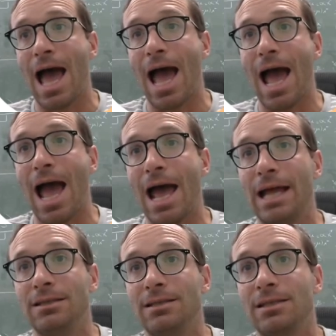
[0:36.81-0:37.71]

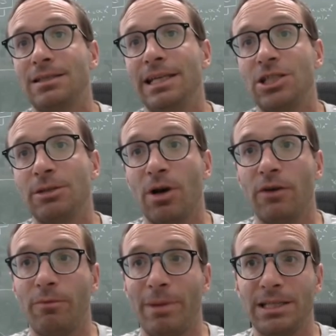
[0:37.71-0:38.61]
And teaching
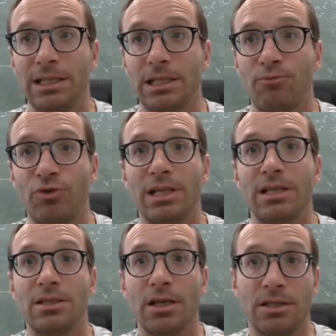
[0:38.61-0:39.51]
bioinformatics
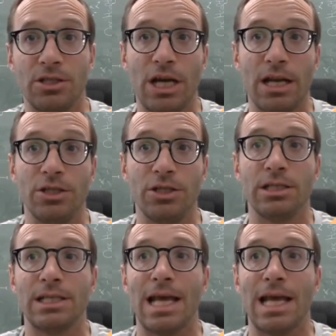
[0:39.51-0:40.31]
presents certain challenges.